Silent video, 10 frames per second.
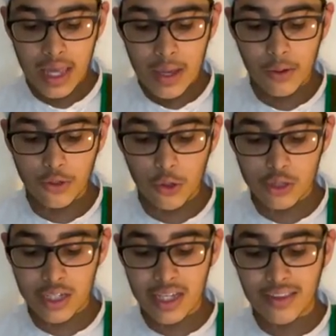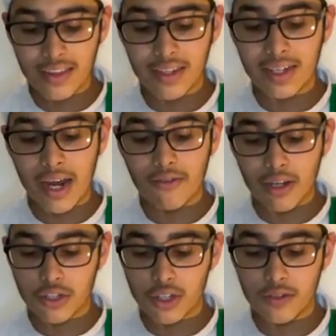It was also here that the
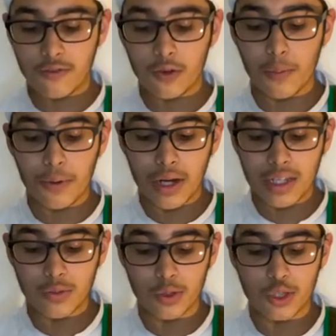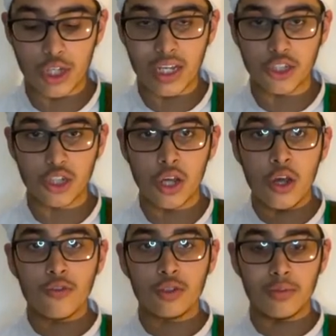direction for prayers was changed
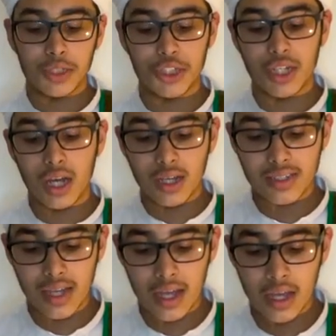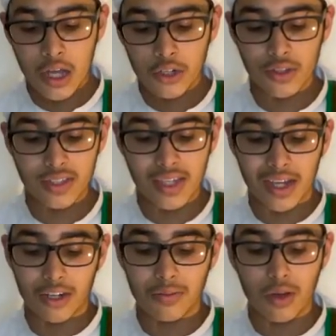from Masjid al-Aqsa to the
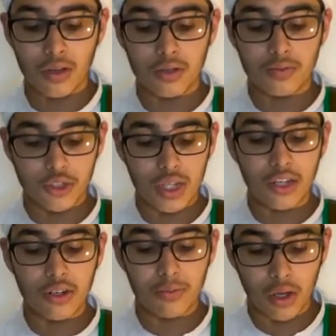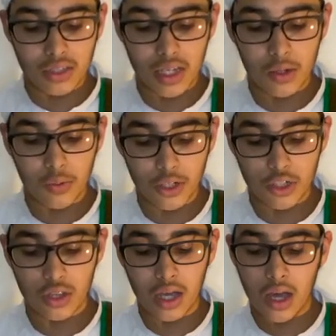sacred, mo sacred mosque in
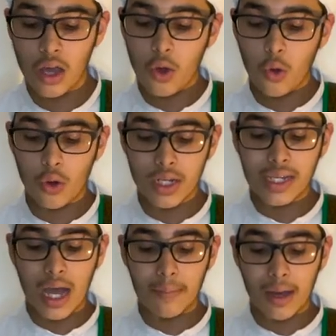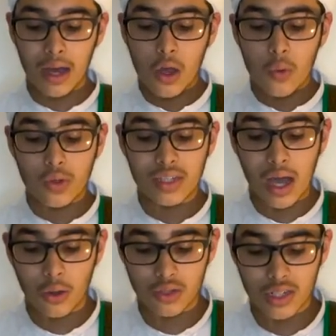which the holy Kaaba was
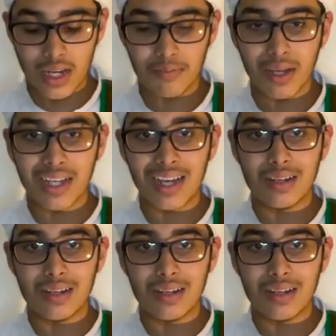housed in Mecca